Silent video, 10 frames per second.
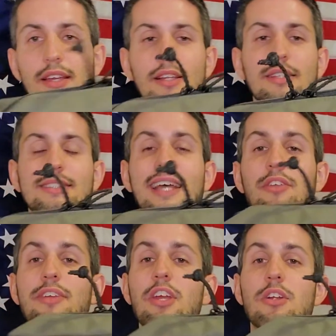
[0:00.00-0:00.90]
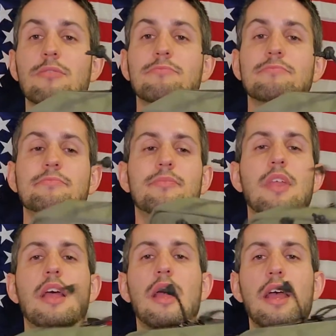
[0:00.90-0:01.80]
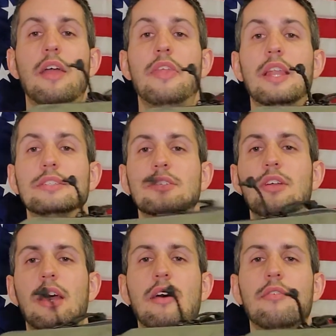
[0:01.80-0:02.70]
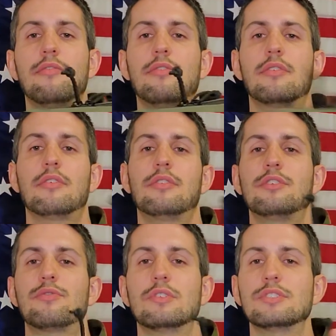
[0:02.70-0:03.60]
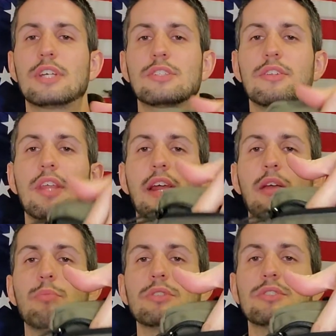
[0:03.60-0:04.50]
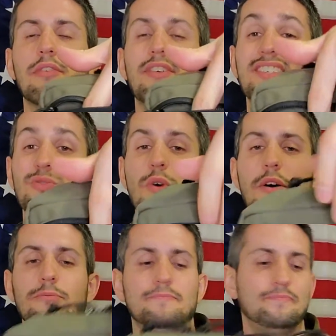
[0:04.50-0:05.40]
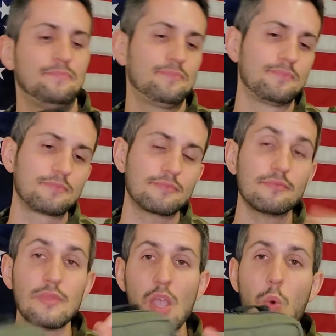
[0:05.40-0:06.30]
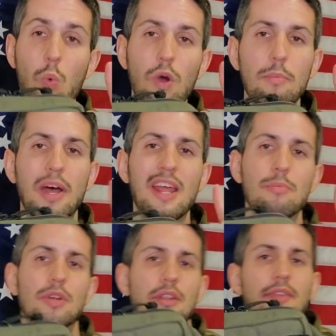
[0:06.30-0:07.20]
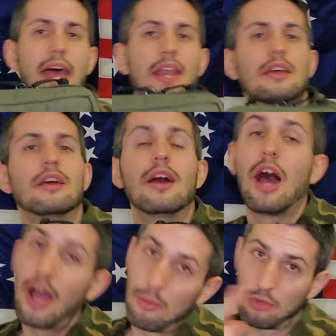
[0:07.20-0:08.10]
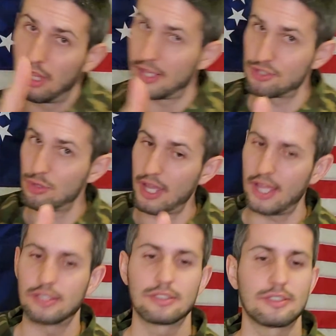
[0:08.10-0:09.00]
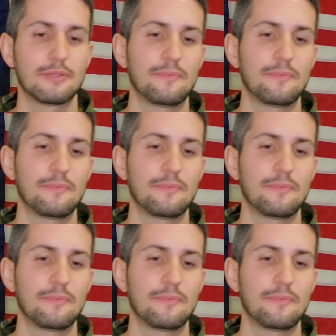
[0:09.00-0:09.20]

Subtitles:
inside of here. And then I still have this front section that I could put stuff in as well. What might I put in that? I'm glad you asked.